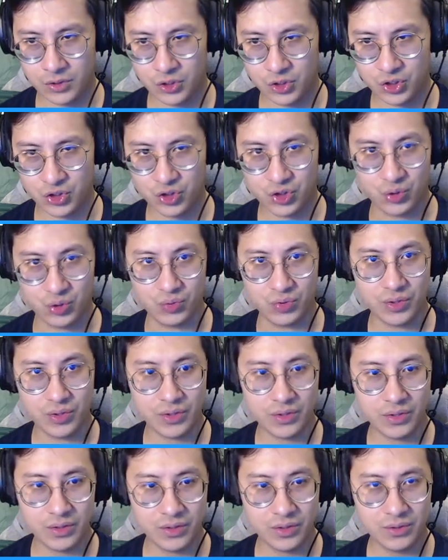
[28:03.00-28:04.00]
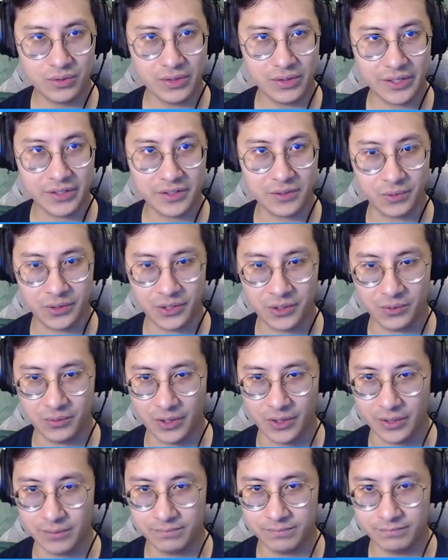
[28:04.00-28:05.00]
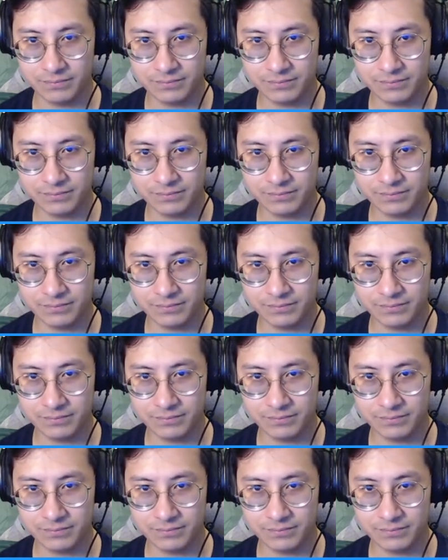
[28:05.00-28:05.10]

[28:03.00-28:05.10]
Shoot, like it when they run.